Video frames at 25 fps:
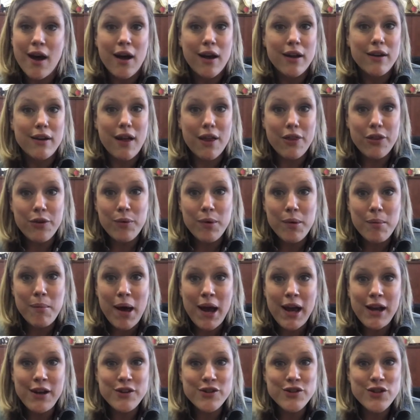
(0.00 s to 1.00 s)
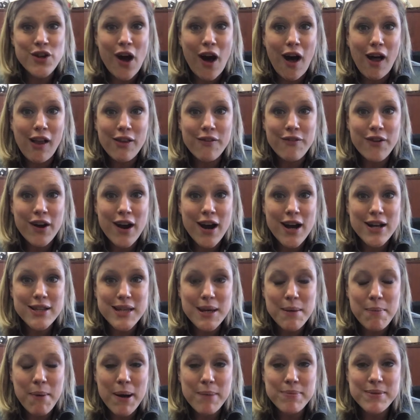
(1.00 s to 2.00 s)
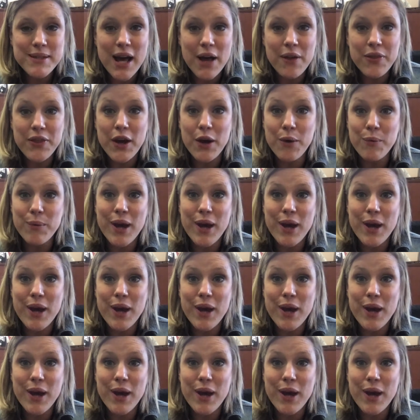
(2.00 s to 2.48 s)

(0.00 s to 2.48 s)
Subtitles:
Another reminder to all of our Husky Pups out there,